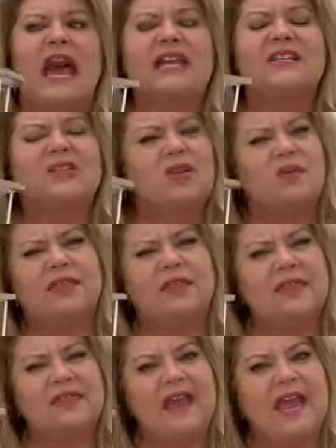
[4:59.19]
I don't
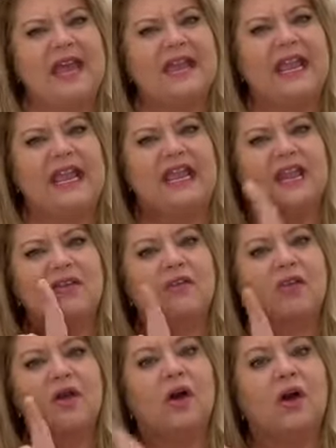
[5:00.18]
think they had any other
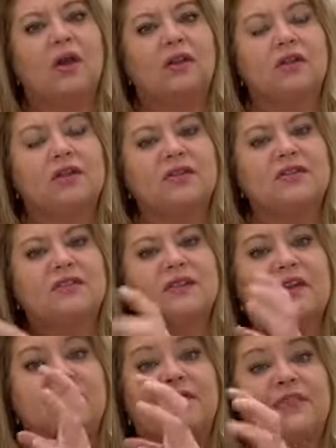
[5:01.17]
colors
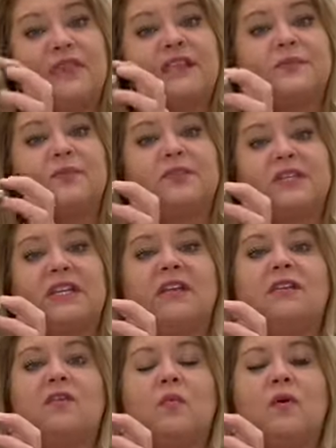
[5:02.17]
of this
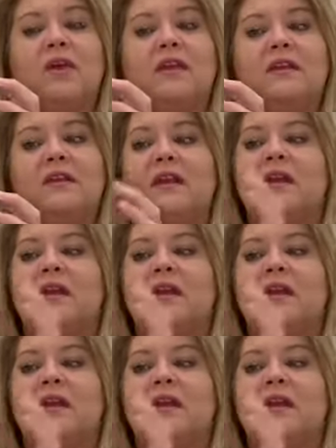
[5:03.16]
particular one.